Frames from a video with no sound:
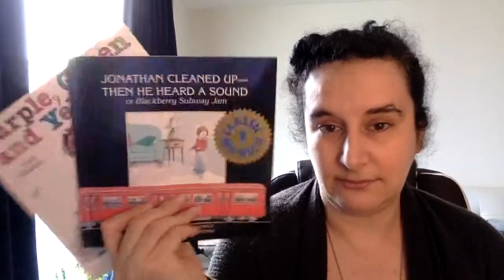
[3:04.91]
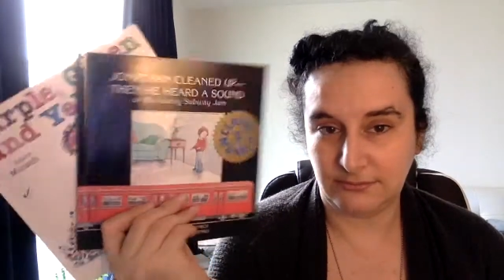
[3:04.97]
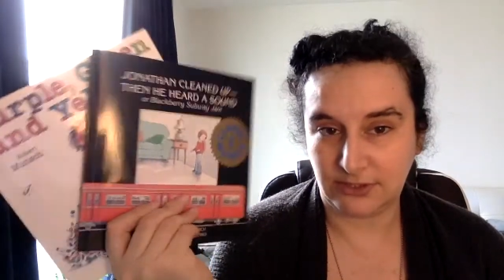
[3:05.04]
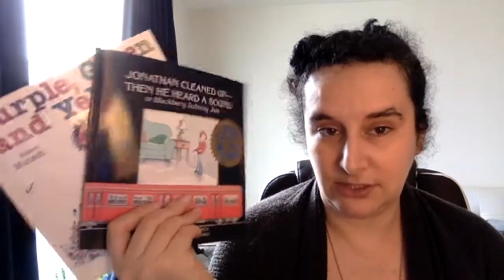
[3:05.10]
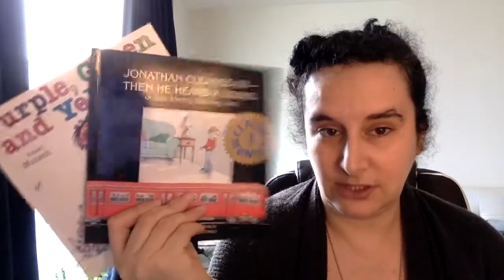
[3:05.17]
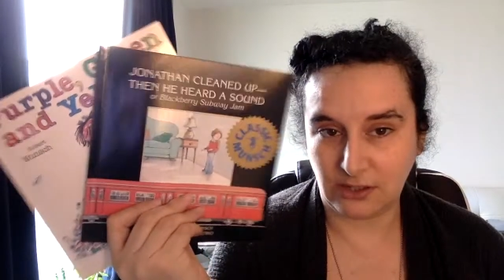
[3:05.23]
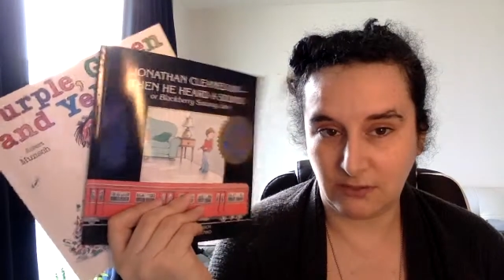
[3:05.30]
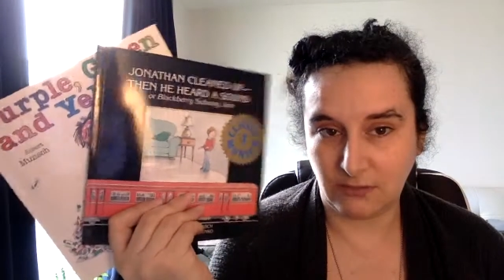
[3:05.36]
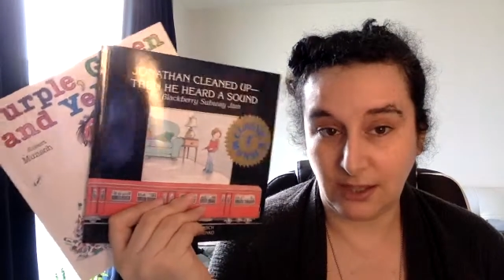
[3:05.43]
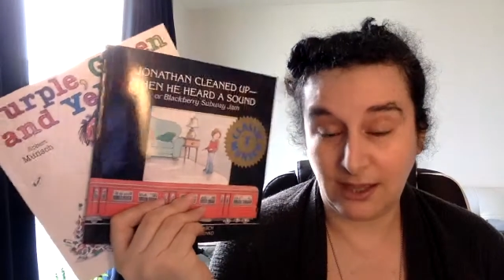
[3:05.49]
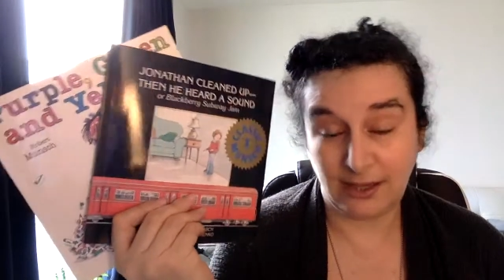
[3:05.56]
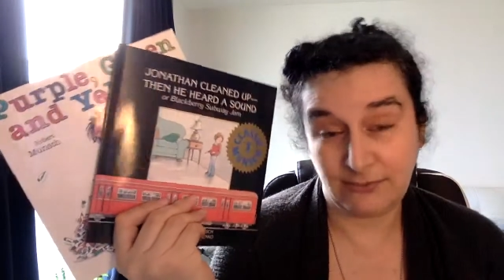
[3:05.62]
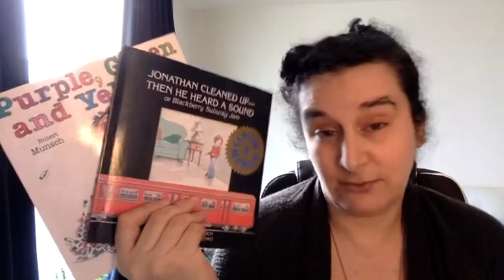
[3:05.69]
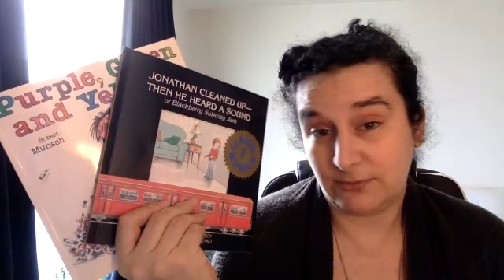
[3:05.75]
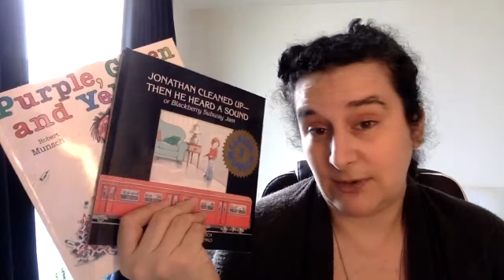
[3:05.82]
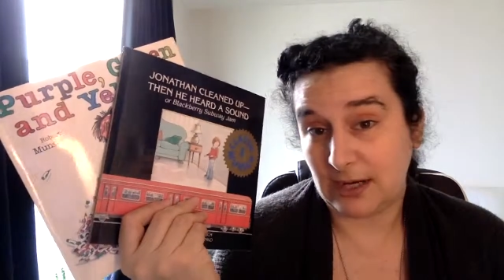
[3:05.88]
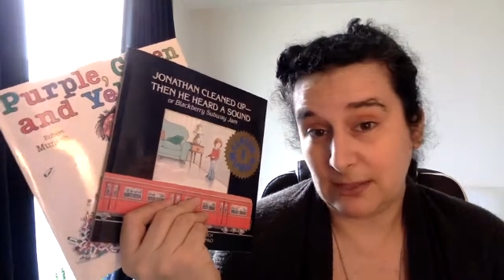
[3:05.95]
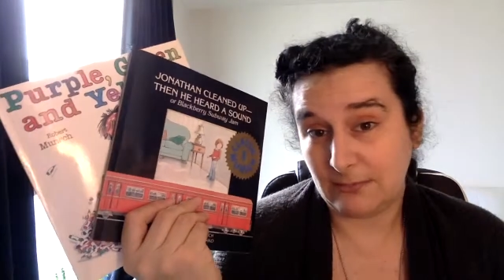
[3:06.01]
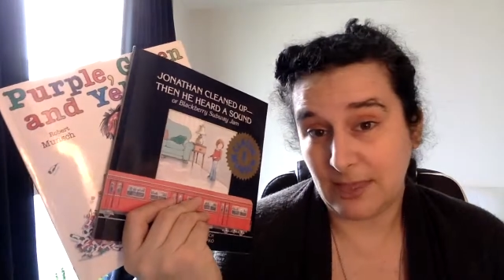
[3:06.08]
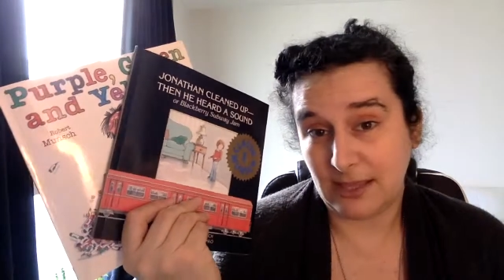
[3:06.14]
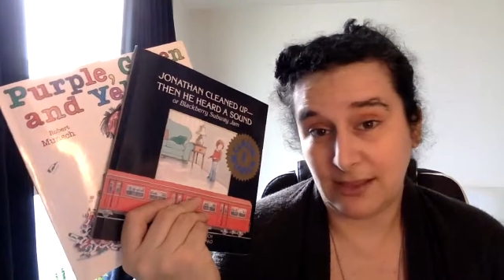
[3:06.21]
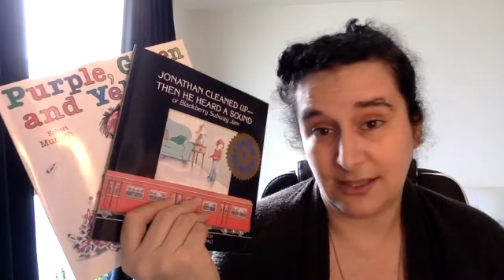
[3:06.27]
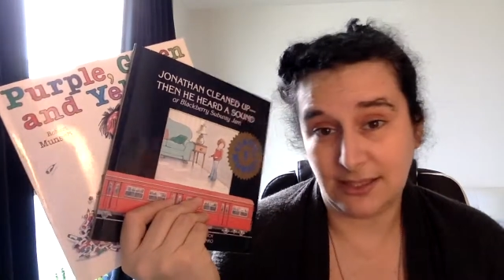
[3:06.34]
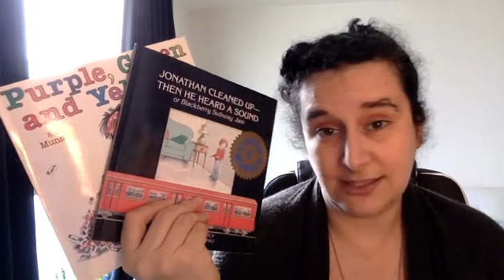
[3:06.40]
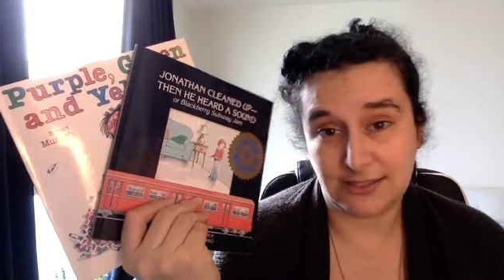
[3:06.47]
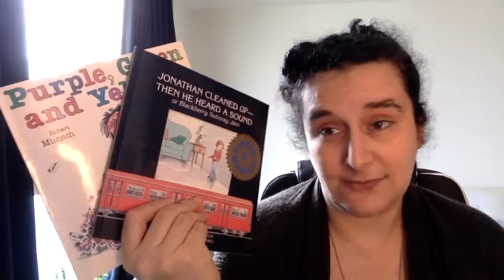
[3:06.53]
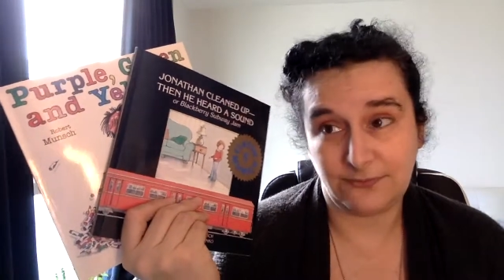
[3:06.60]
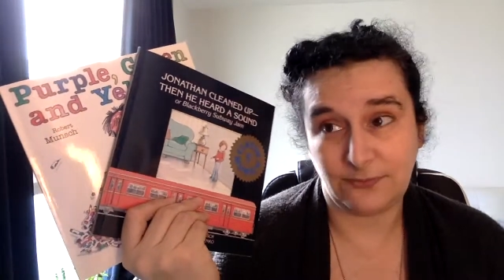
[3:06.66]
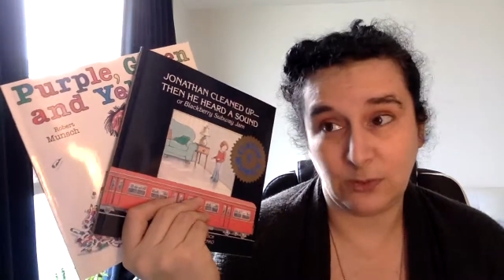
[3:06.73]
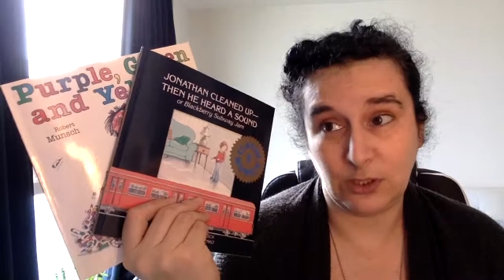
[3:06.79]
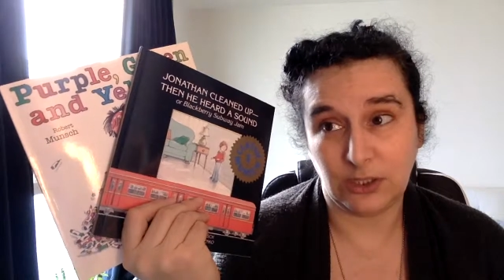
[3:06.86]
So I would recommend this
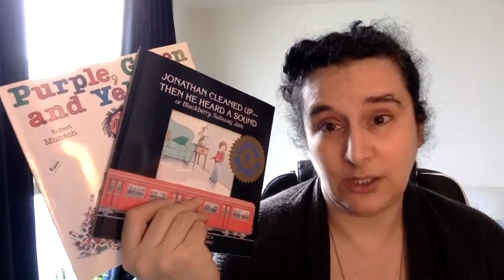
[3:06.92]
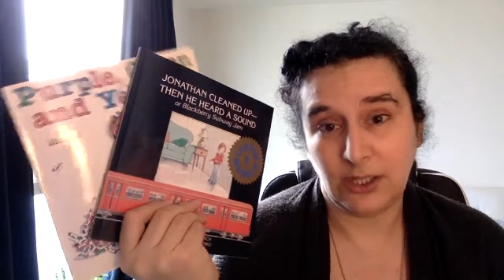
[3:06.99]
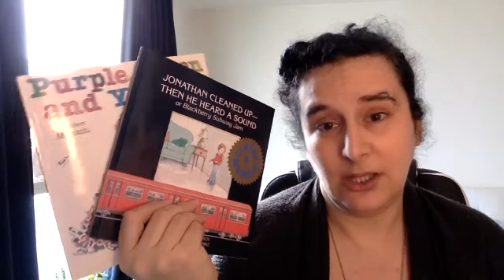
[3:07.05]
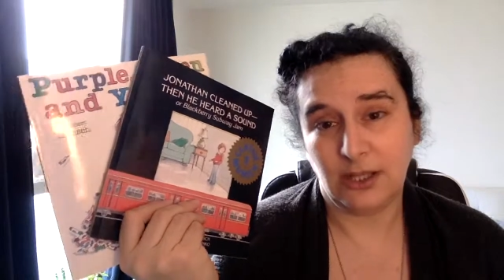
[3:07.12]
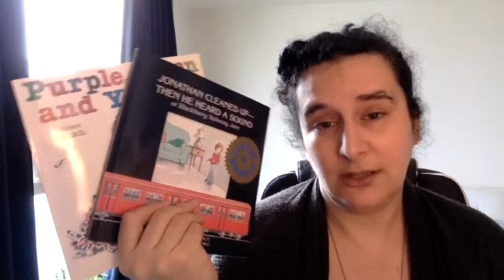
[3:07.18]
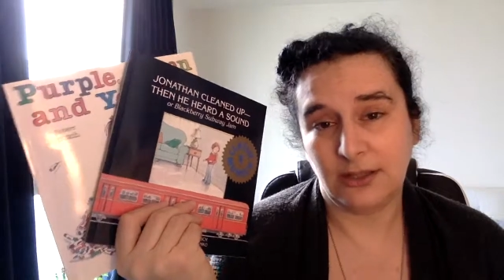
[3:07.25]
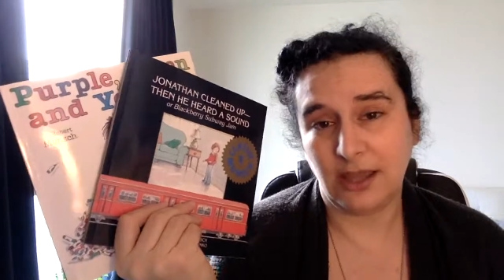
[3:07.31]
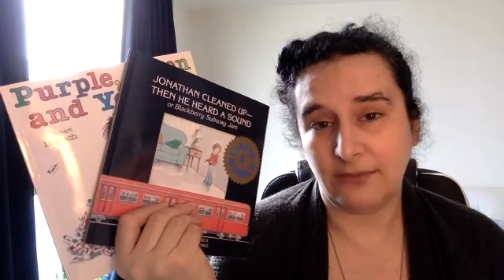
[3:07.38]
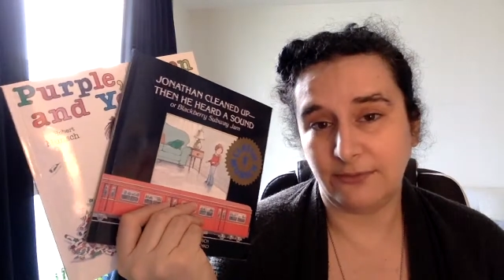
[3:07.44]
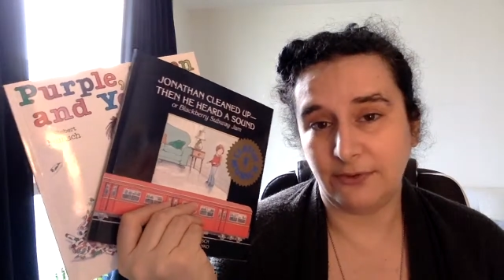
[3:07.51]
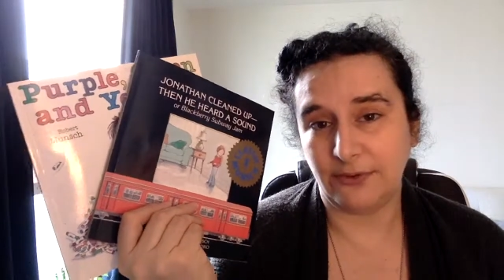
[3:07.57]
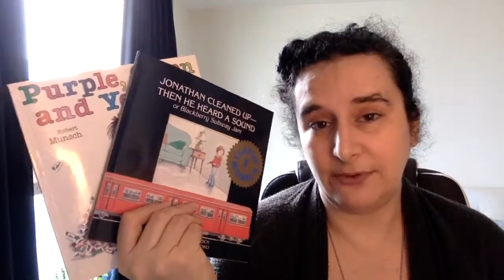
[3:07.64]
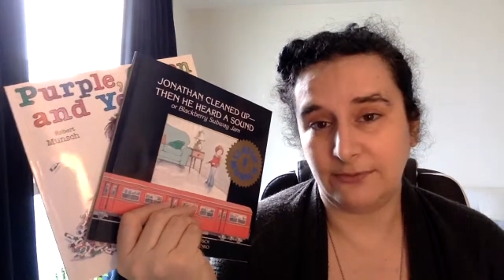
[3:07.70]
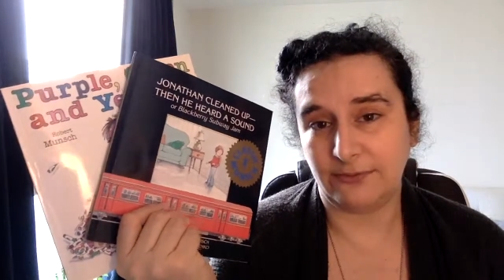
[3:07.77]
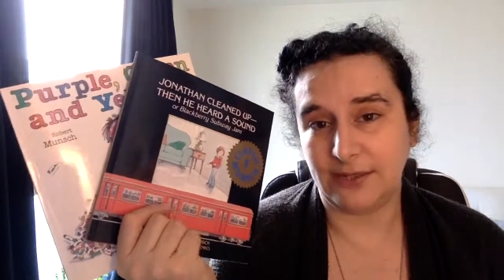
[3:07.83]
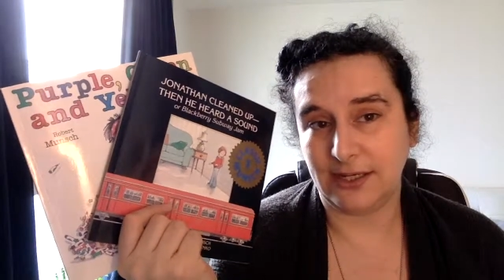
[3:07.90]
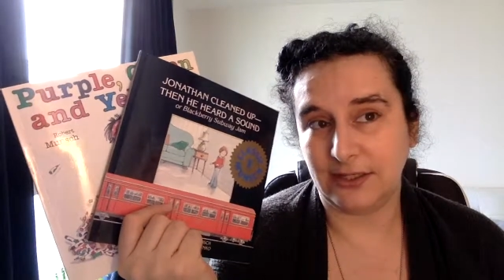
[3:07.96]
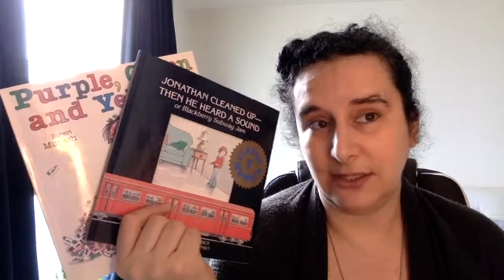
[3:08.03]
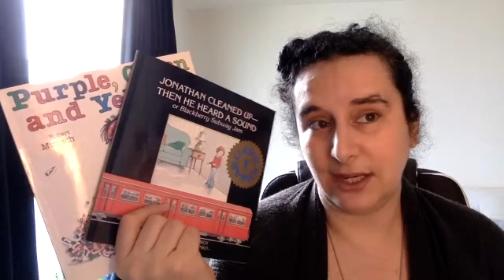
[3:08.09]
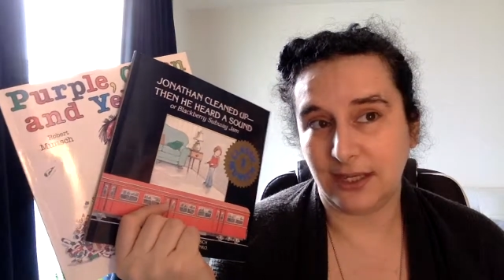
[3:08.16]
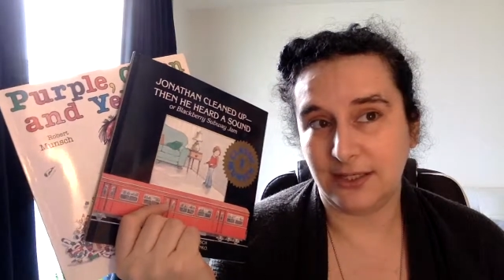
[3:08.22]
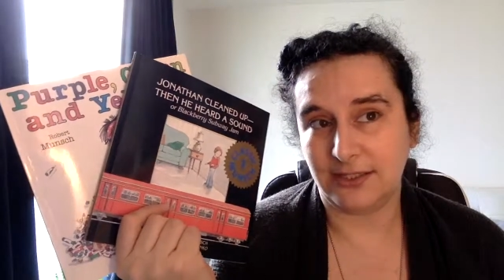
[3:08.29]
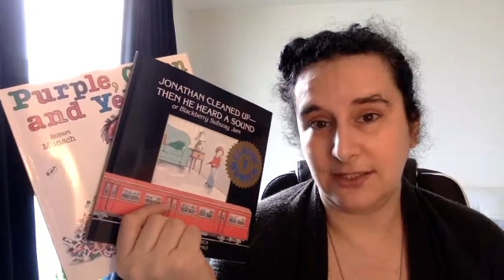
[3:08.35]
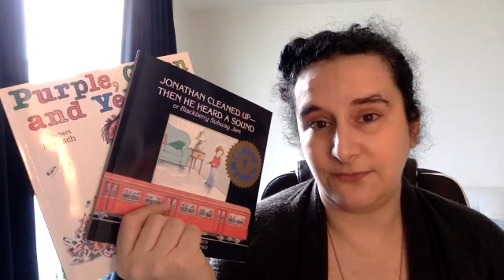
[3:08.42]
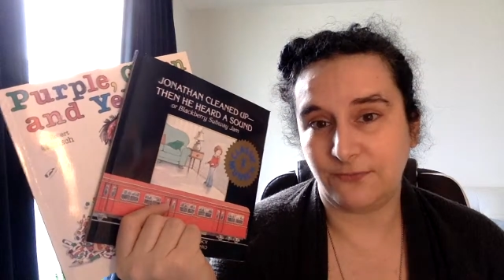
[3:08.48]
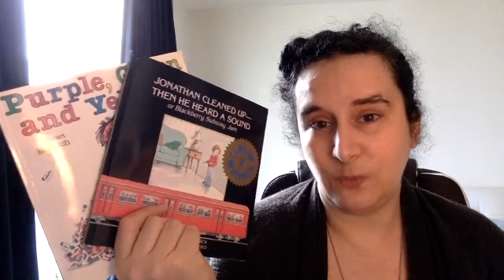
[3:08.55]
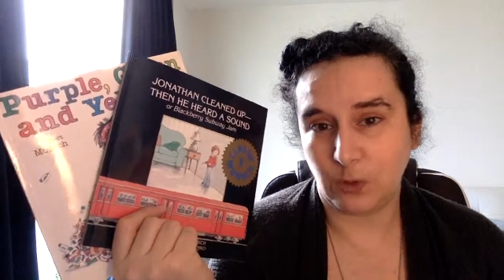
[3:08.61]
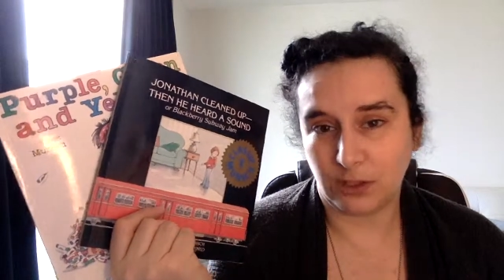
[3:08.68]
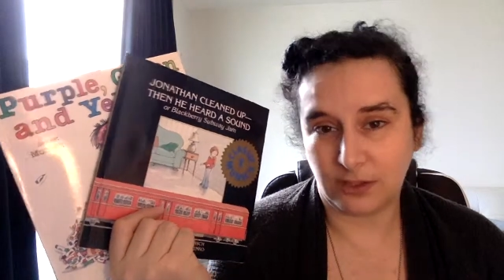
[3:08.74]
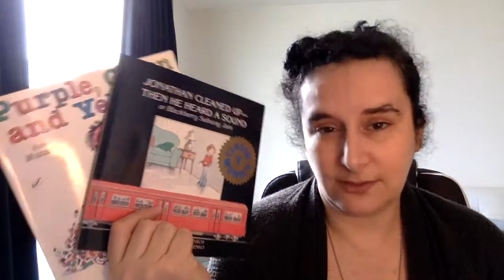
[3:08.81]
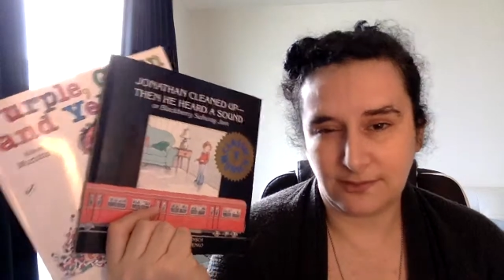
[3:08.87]
for level 3 grades
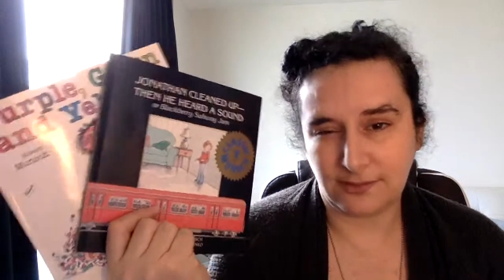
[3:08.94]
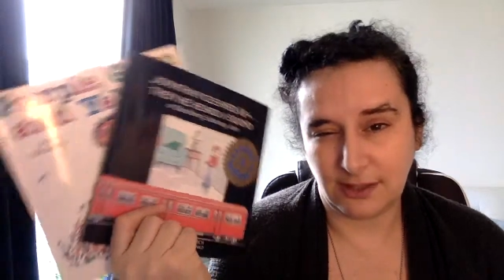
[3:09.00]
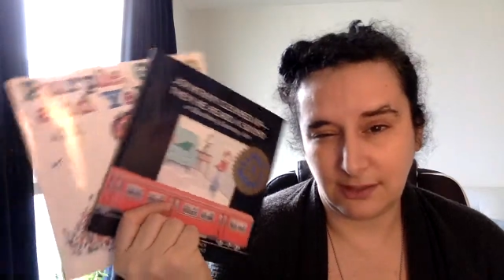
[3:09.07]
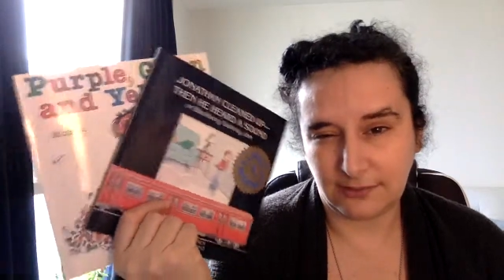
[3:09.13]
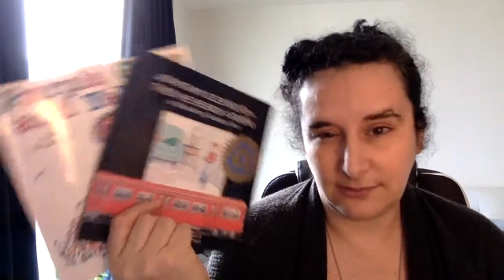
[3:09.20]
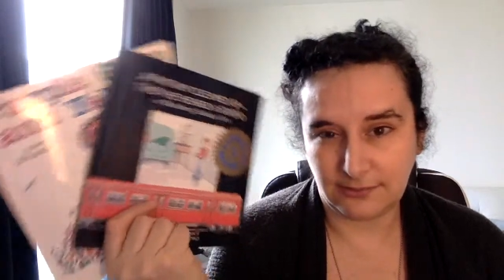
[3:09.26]
4 to 6.